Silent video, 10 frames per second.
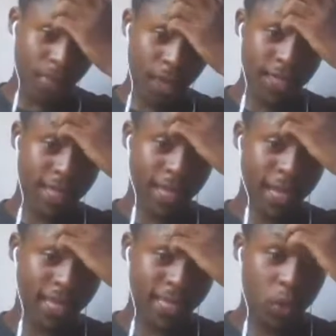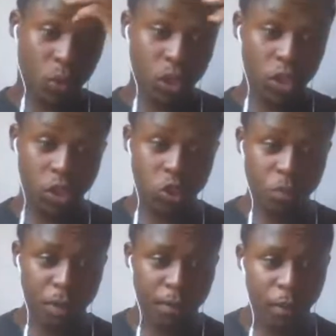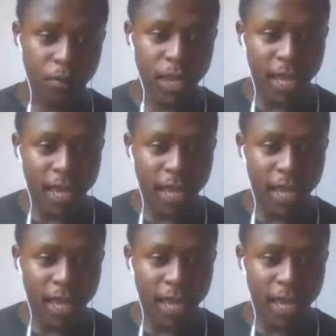and start asking questions to people.